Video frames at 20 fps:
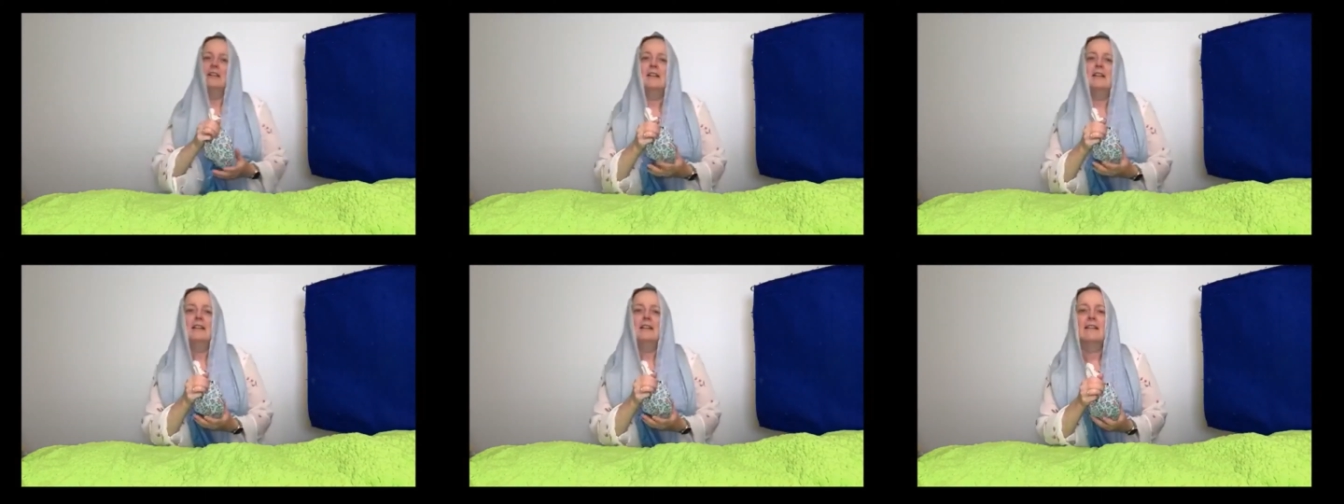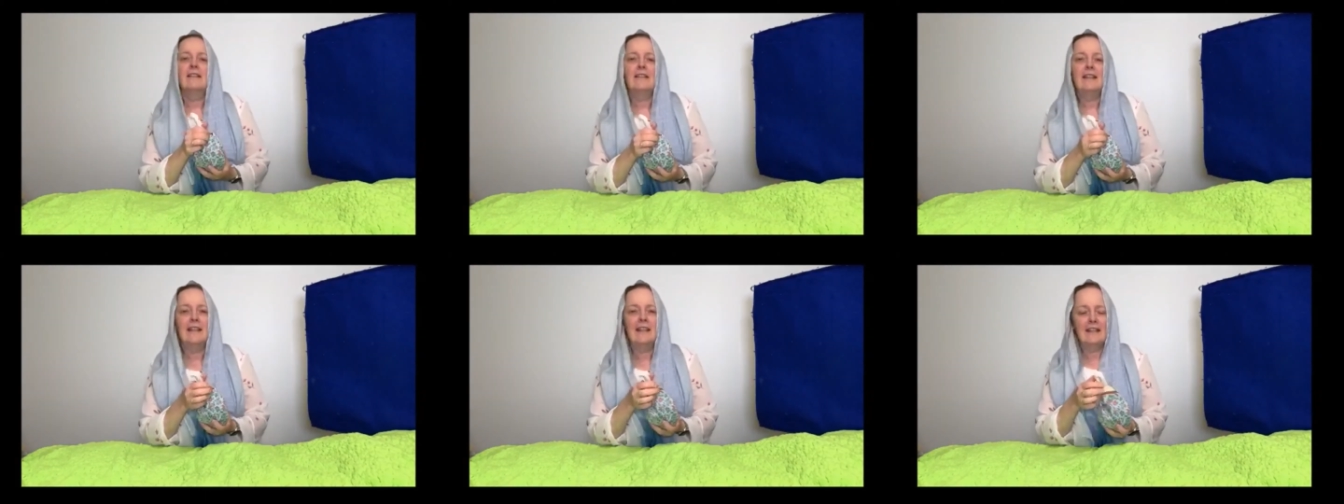
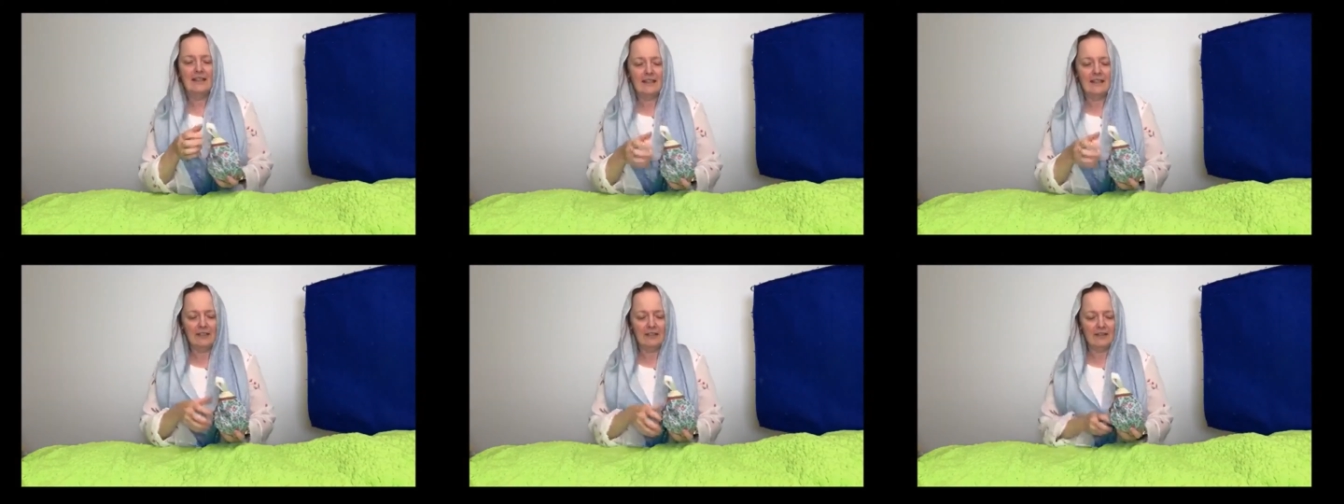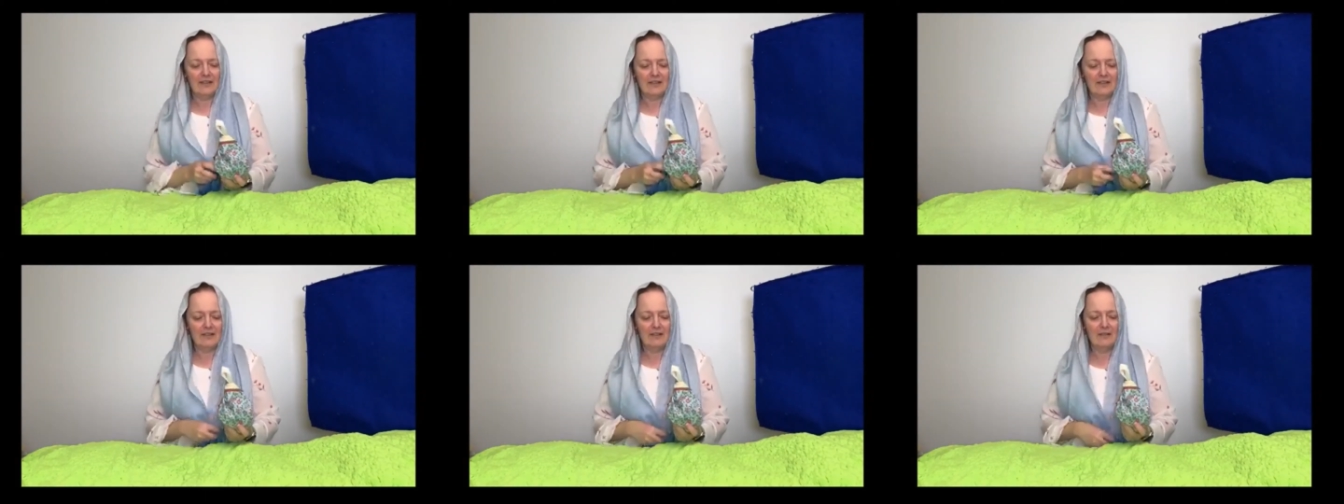Thank you
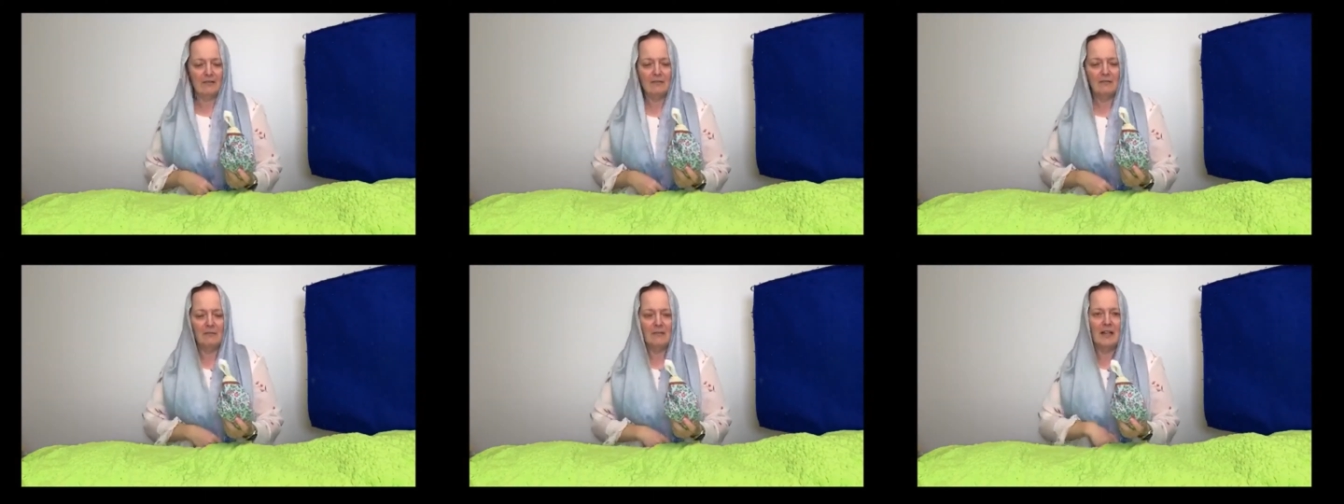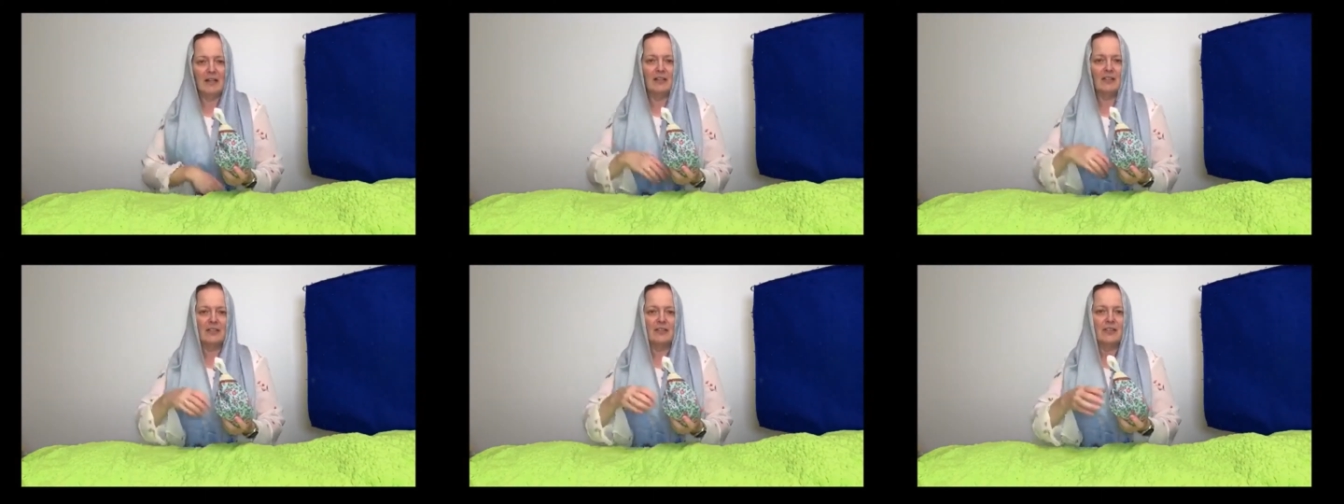so
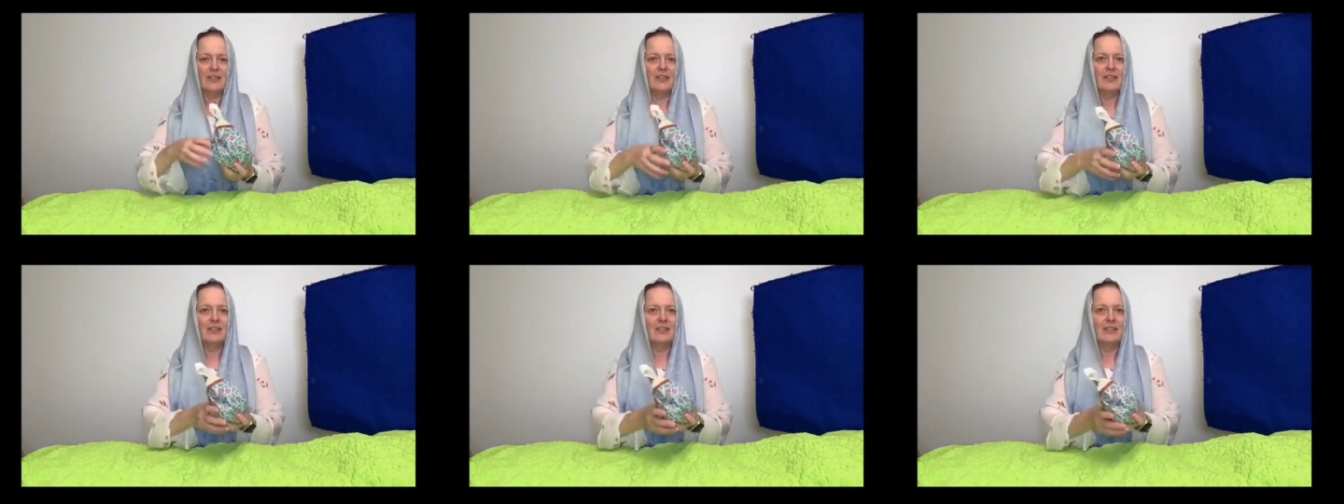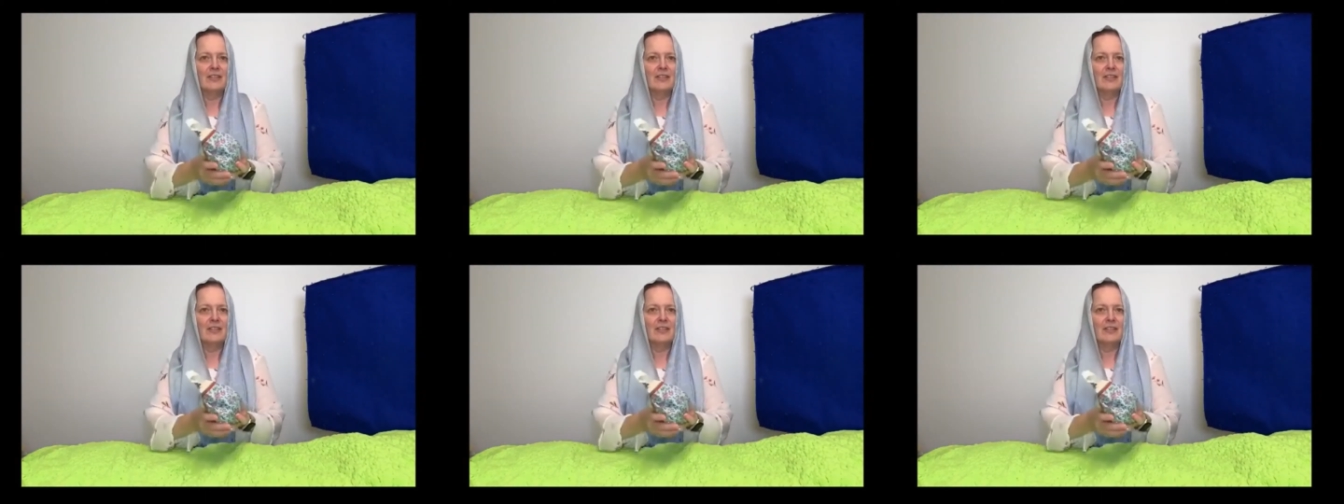much.